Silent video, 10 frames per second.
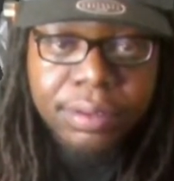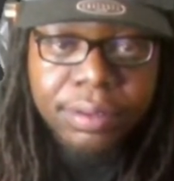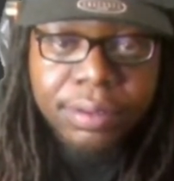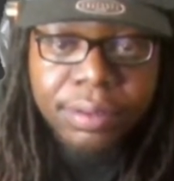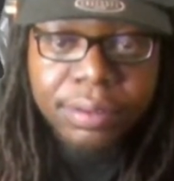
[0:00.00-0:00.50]

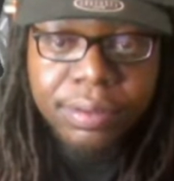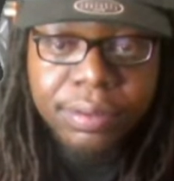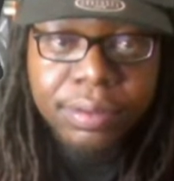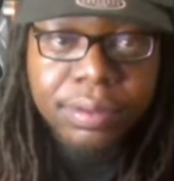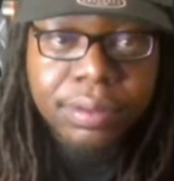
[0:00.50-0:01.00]

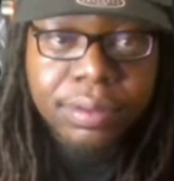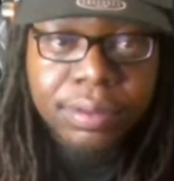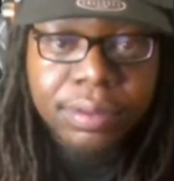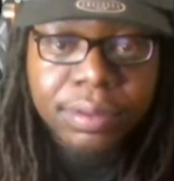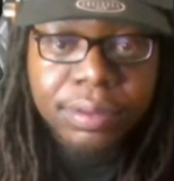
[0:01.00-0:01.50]

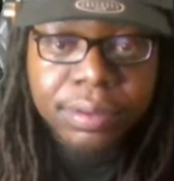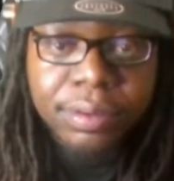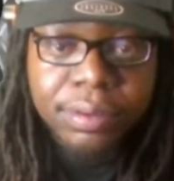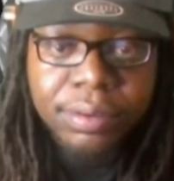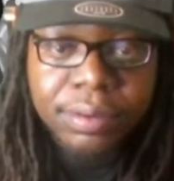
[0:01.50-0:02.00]

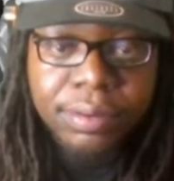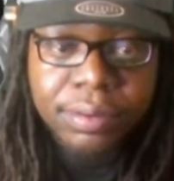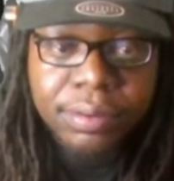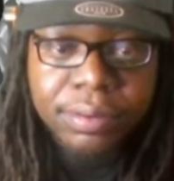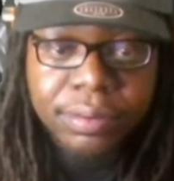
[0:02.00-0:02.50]

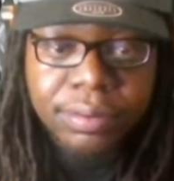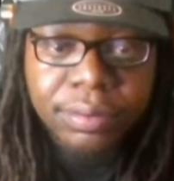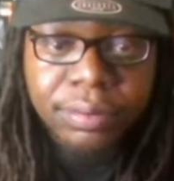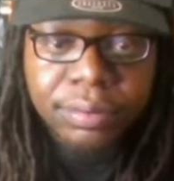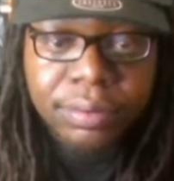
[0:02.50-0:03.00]

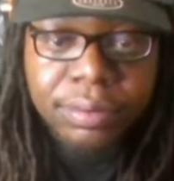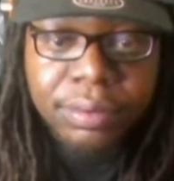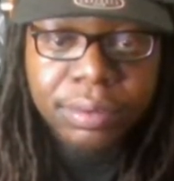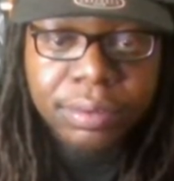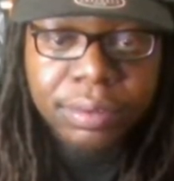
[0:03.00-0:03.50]

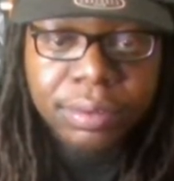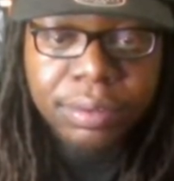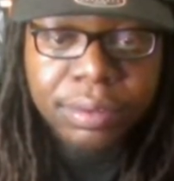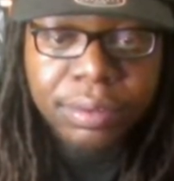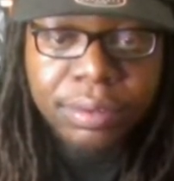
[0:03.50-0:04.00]
Nothing is said.